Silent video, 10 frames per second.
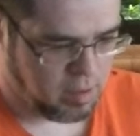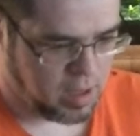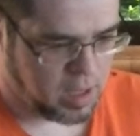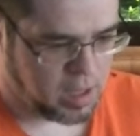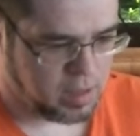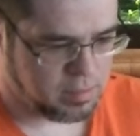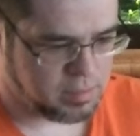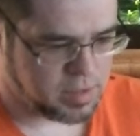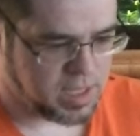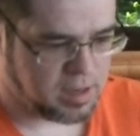uh,
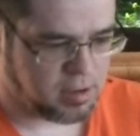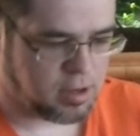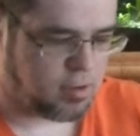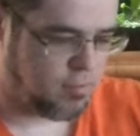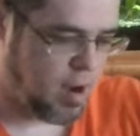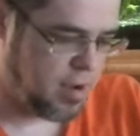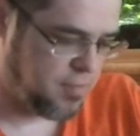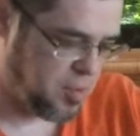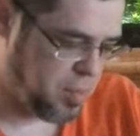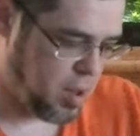dead on
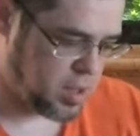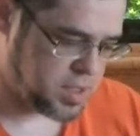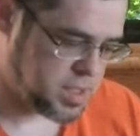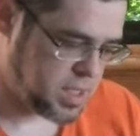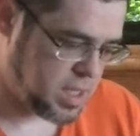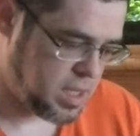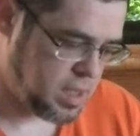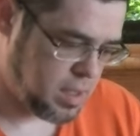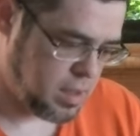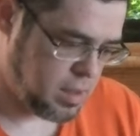arrival policy
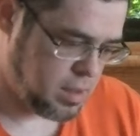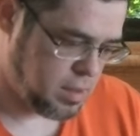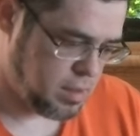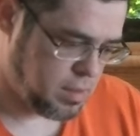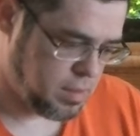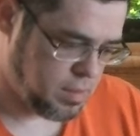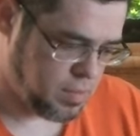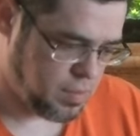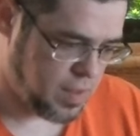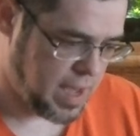
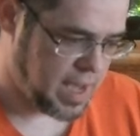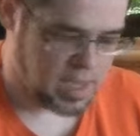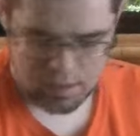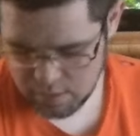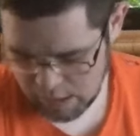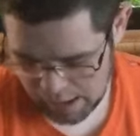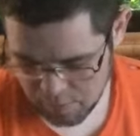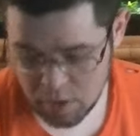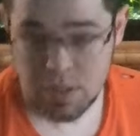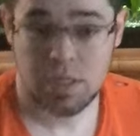that I
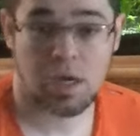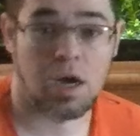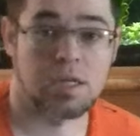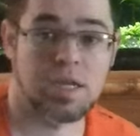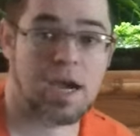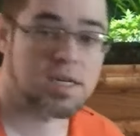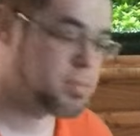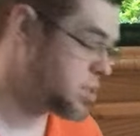want to contact them